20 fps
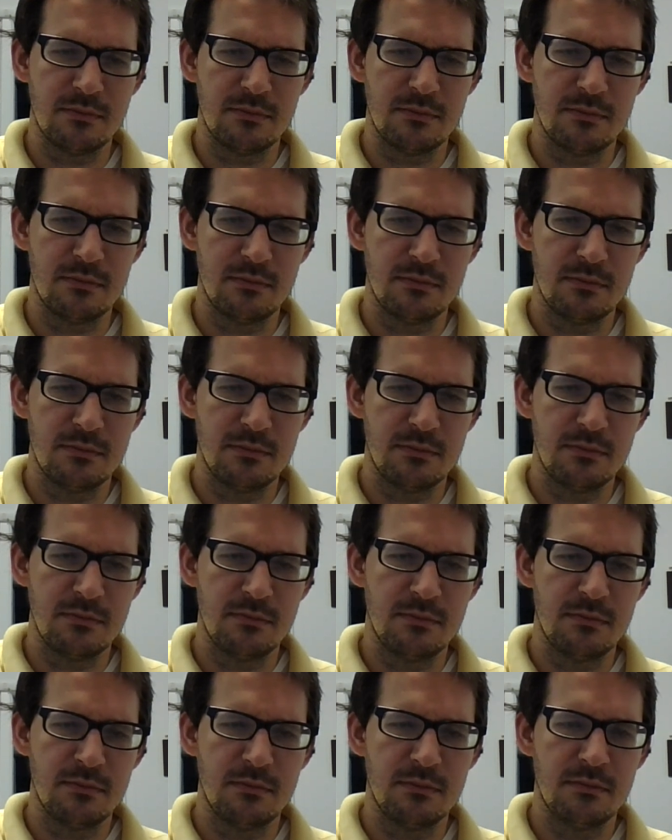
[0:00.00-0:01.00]

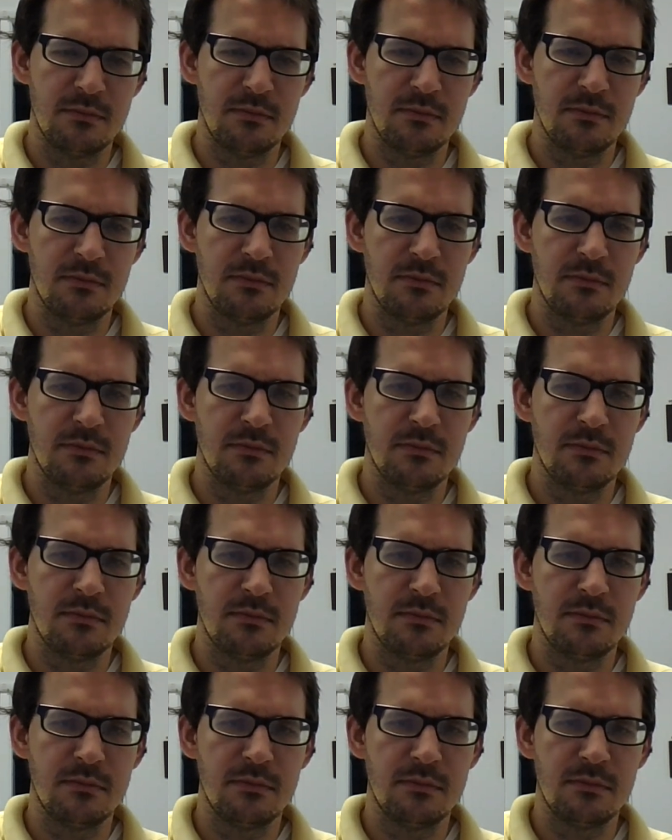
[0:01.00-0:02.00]

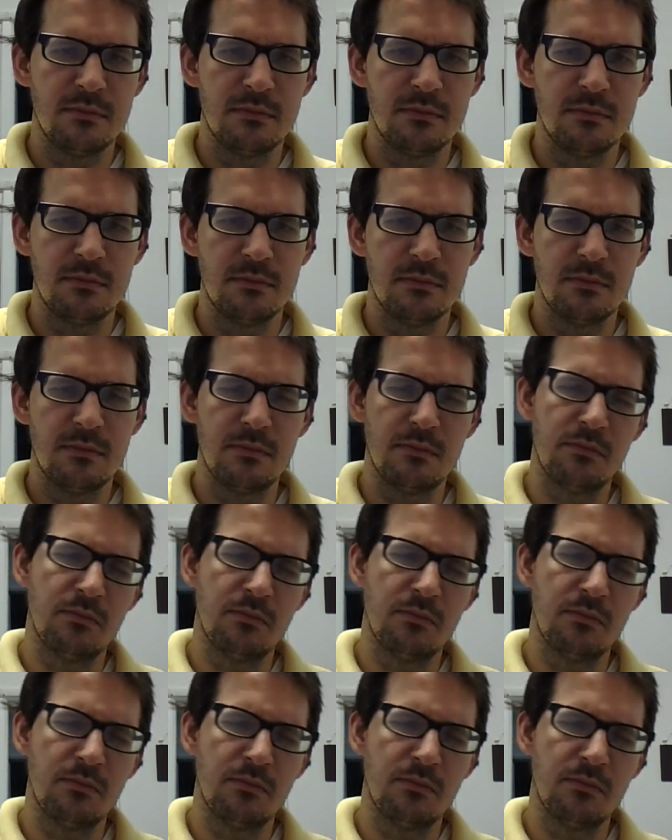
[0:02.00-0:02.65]
(no one is talking)